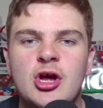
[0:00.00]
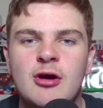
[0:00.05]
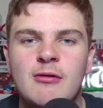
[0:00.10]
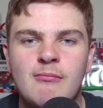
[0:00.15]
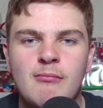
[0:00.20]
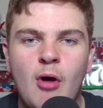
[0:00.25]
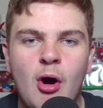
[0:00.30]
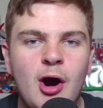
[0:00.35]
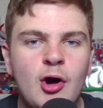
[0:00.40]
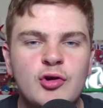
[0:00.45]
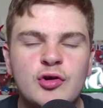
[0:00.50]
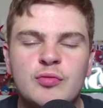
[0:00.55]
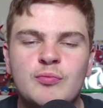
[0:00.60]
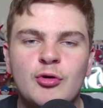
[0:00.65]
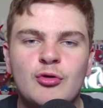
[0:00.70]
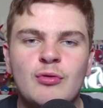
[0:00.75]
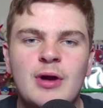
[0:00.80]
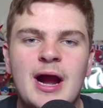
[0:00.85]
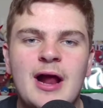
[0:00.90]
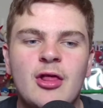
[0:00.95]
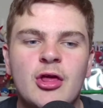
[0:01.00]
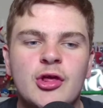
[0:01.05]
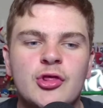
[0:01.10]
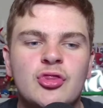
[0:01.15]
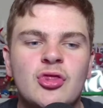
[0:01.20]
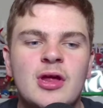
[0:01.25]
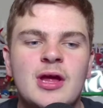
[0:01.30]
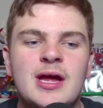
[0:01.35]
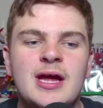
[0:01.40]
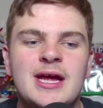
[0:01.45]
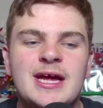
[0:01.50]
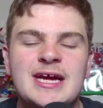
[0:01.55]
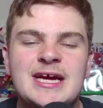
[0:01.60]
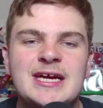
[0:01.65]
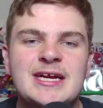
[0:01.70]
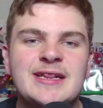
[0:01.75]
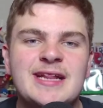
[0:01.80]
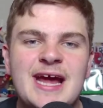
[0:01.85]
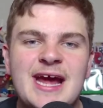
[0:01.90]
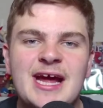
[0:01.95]
Miles Morales
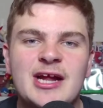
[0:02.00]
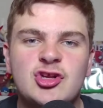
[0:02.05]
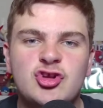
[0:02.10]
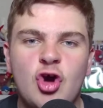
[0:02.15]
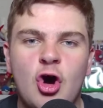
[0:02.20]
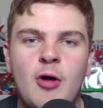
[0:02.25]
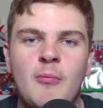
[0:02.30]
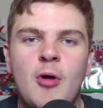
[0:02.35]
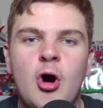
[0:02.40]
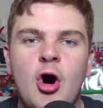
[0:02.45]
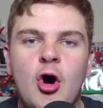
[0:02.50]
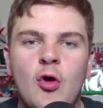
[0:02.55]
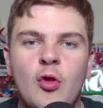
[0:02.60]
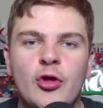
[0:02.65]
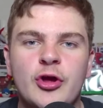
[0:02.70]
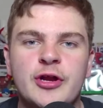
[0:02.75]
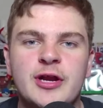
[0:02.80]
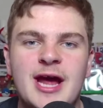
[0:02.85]
in their Tom Holland